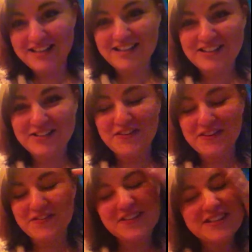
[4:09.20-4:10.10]
theater for
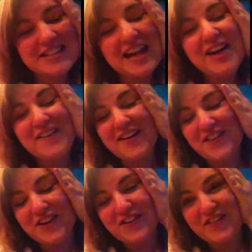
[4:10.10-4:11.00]
the first time
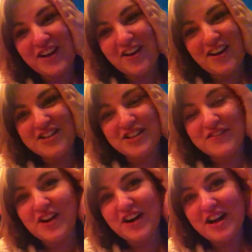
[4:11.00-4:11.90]
ever. Oh my gosh,
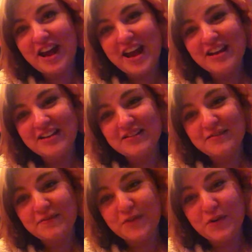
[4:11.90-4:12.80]
we already ate
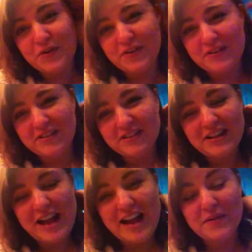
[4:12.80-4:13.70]
food
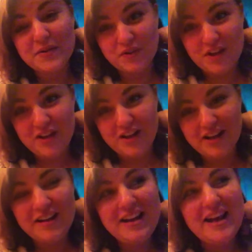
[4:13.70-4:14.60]
and it was really
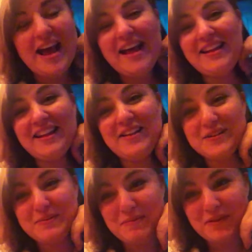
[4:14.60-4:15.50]
good. And there
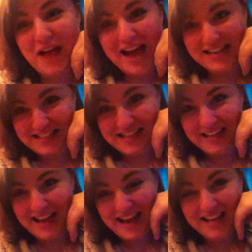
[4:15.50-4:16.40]
was people acting
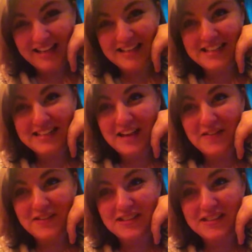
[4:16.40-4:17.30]
and it
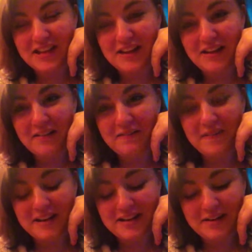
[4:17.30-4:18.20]
was a
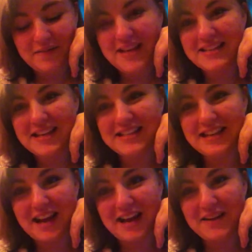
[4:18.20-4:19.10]
fun, amazing
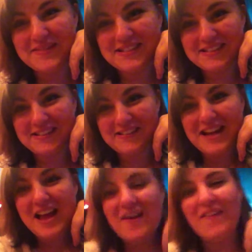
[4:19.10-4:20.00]
time. So
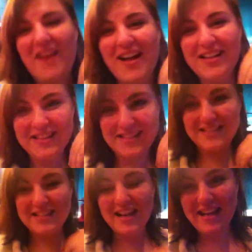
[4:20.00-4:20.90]
we're not
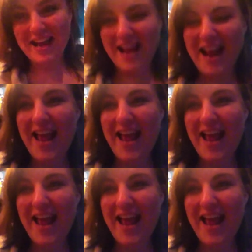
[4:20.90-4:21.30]
done yet